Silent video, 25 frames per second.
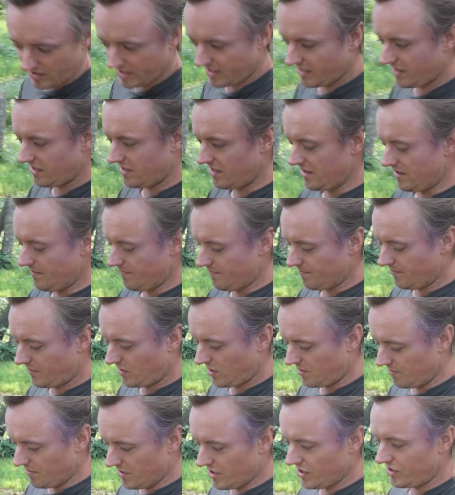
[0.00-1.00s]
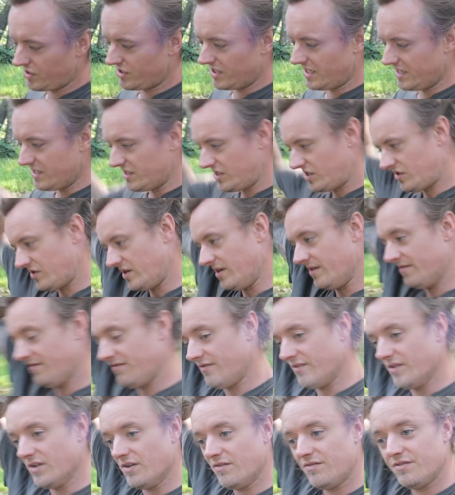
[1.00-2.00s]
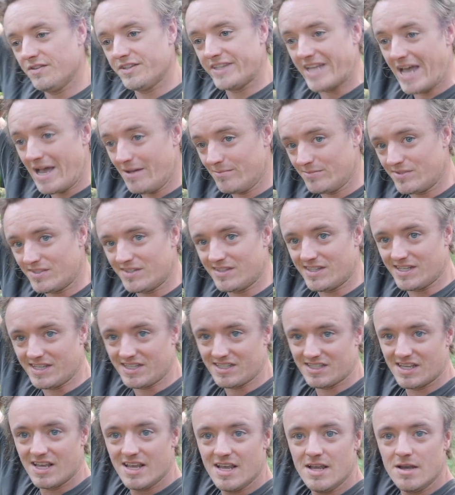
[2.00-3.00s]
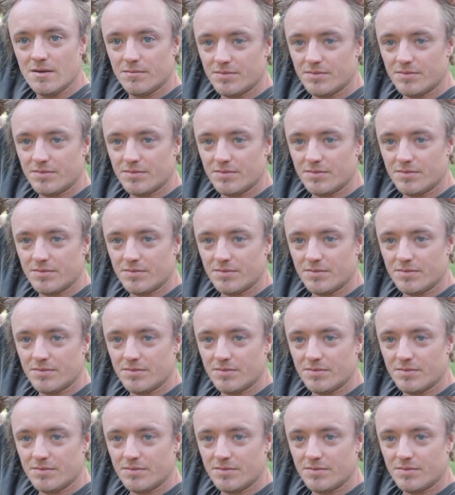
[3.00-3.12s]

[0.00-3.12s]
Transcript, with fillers: like um, commercial industry and for, for dams and things,